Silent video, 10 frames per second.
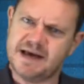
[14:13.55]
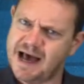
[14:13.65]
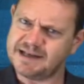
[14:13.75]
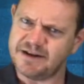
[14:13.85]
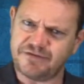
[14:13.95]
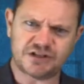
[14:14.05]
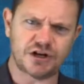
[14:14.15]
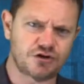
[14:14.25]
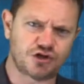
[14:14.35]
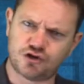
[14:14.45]
as if it's
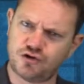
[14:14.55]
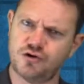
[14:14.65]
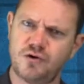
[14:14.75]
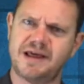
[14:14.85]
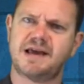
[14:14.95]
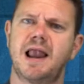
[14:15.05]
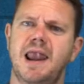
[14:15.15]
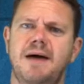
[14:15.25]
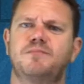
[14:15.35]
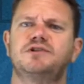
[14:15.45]
a truly
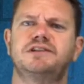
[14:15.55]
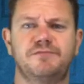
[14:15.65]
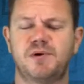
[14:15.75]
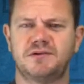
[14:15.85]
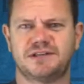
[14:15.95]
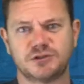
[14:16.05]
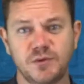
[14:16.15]
collaborative process,